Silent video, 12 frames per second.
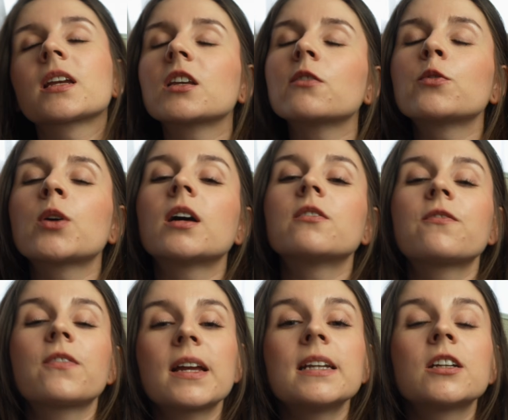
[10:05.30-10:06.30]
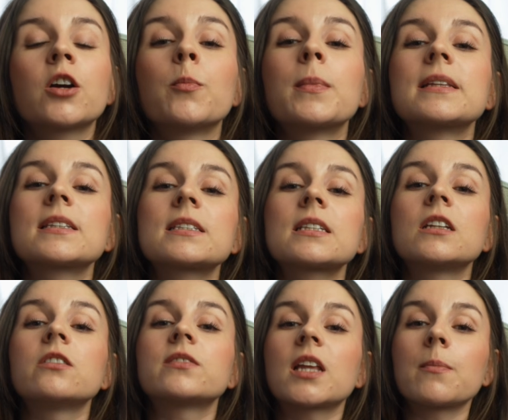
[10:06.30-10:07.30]
If you have any comments,
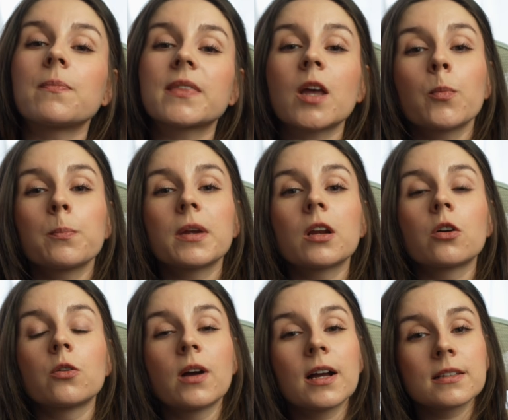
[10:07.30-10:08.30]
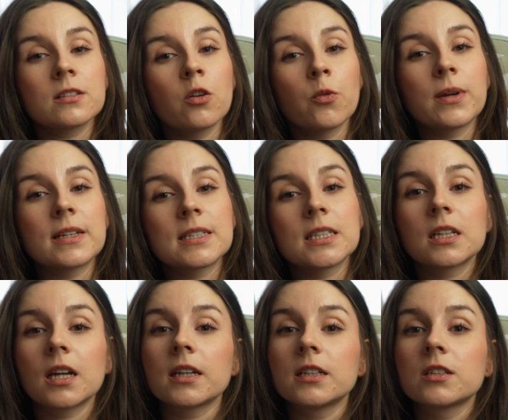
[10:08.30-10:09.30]
leave them down below. As always,
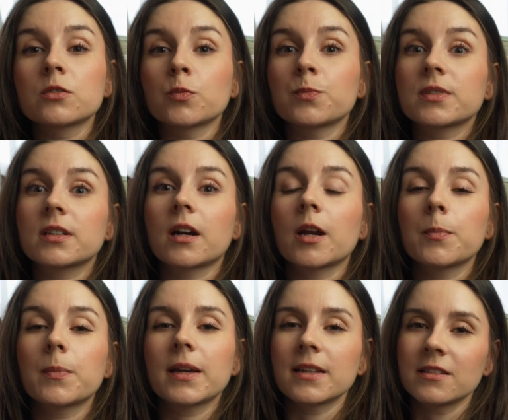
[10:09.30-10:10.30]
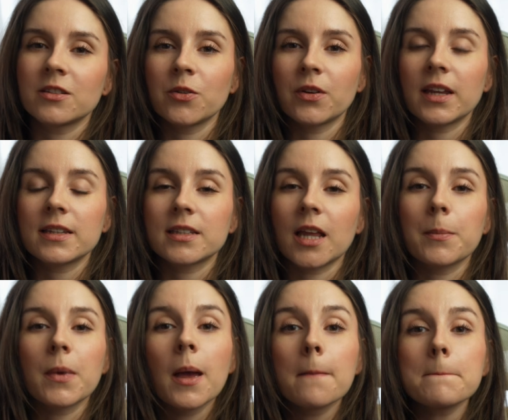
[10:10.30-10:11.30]
like, subscribe, and see you next
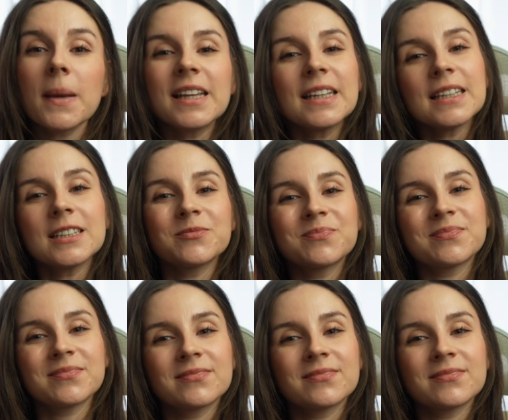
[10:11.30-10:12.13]
time. Bye!